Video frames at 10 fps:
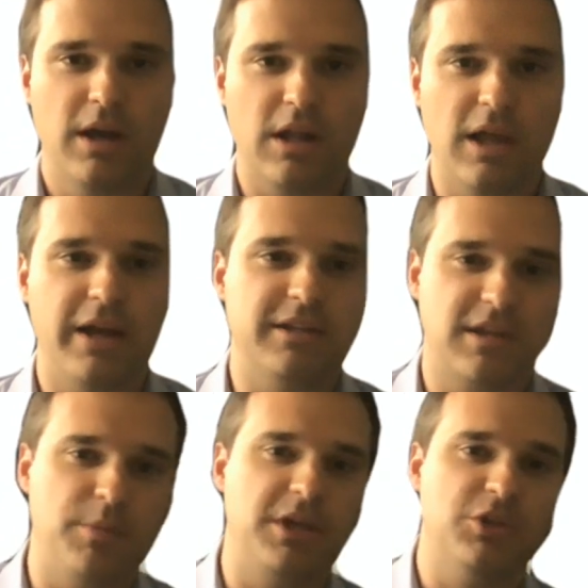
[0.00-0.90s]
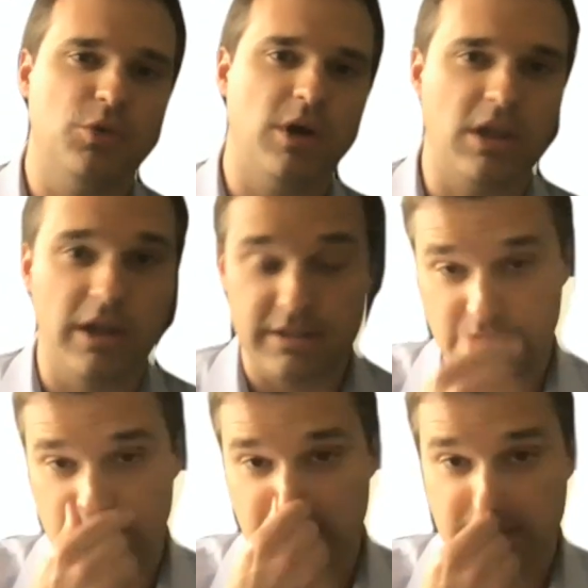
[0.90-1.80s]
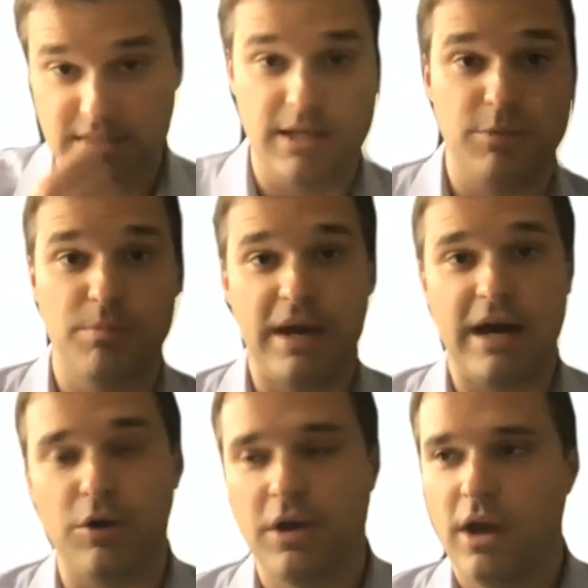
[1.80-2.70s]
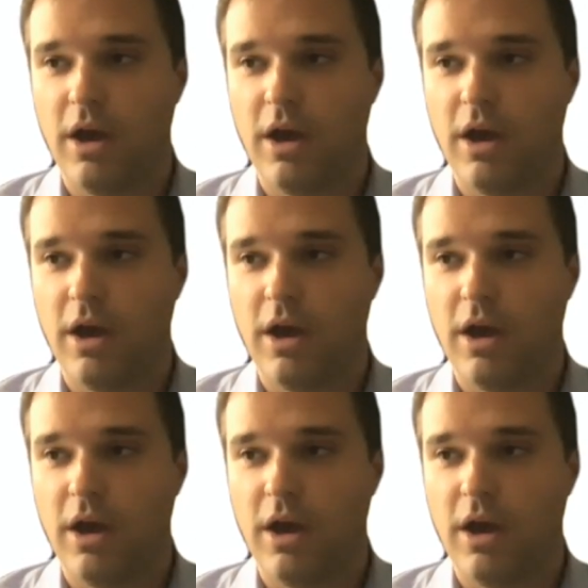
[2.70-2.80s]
clients coming into our client success team about,